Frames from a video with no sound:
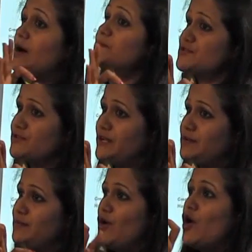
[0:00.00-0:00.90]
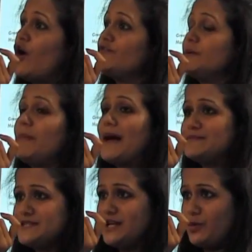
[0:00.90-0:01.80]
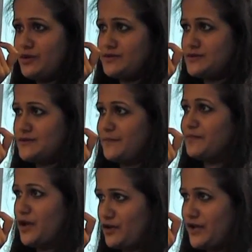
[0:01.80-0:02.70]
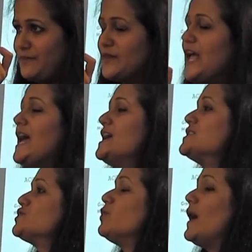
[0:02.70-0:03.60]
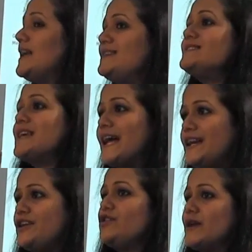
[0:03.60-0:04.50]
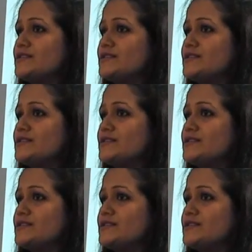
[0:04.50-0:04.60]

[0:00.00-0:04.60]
upstream of the PAM sequence. Okay. So while designing your